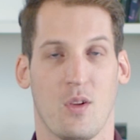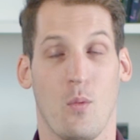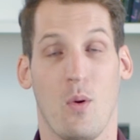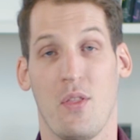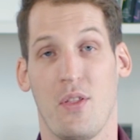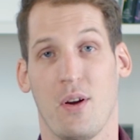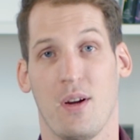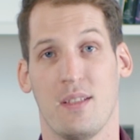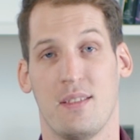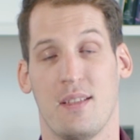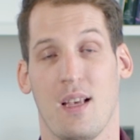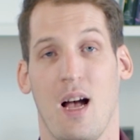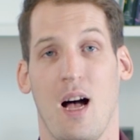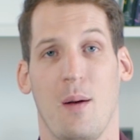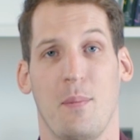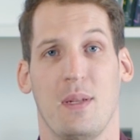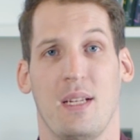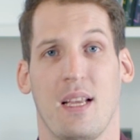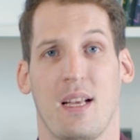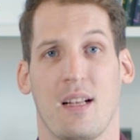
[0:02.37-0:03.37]
Whether it's
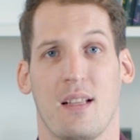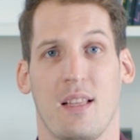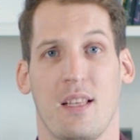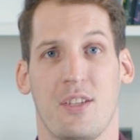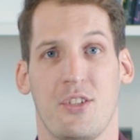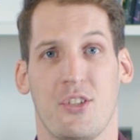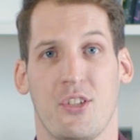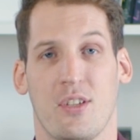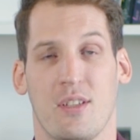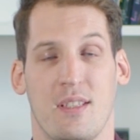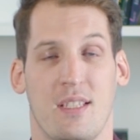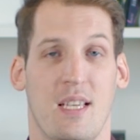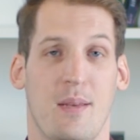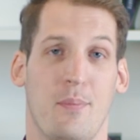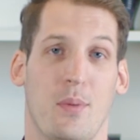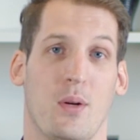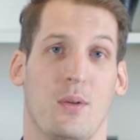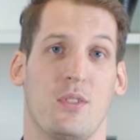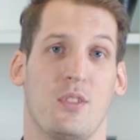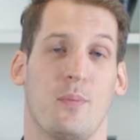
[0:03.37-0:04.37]
in English,
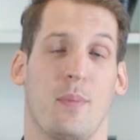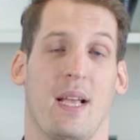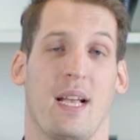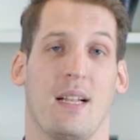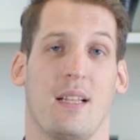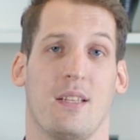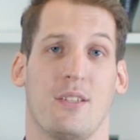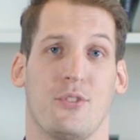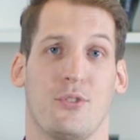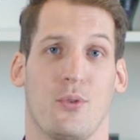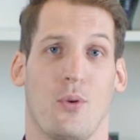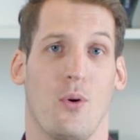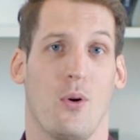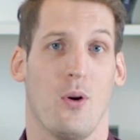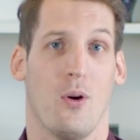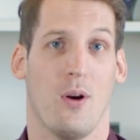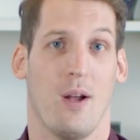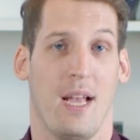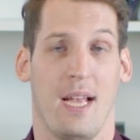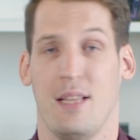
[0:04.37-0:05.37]
tipo in Spanish,
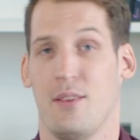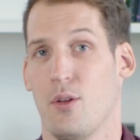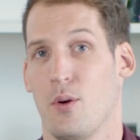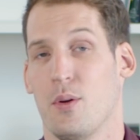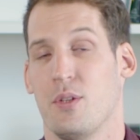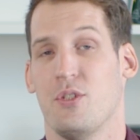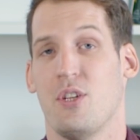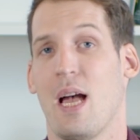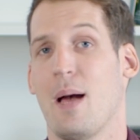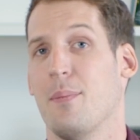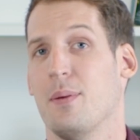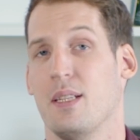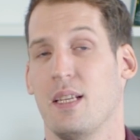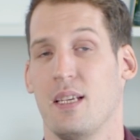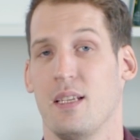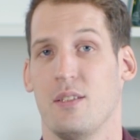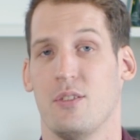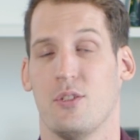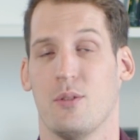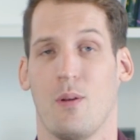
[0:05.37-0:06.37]
or eto in
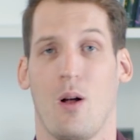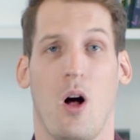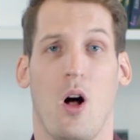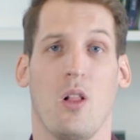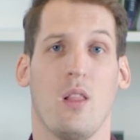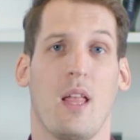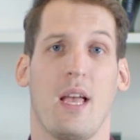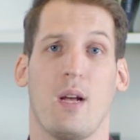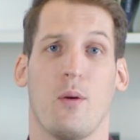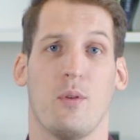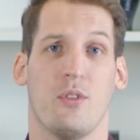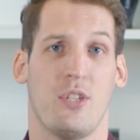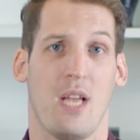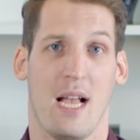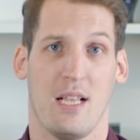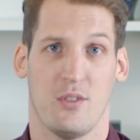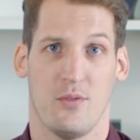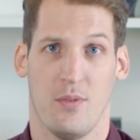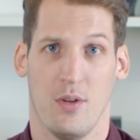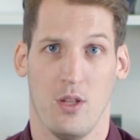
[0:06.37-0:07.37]
Japanese, all language
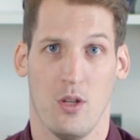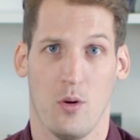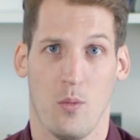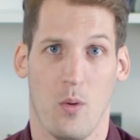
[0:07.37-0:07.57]
has filler